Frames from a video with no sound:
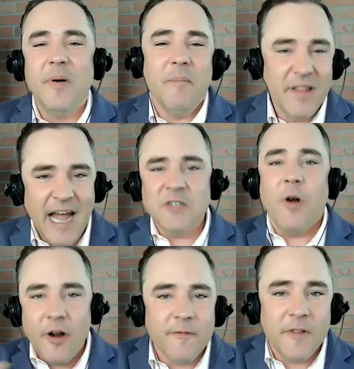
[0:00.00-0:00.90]
But that's
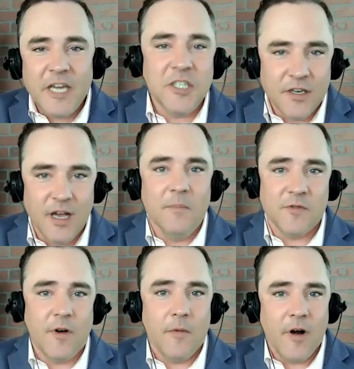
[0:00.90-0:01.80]
where inflation comes
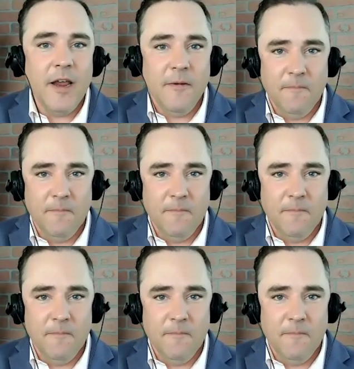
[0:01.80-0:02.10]
from, right?